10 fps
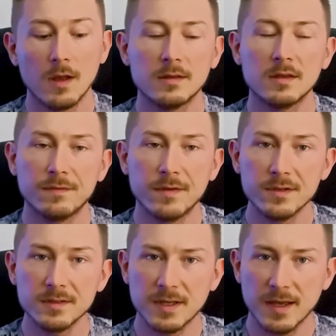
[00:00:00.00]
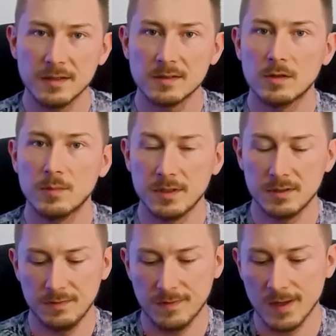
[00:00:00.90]
The first case,
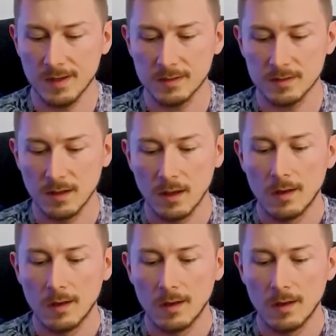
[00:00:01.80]
nominative case.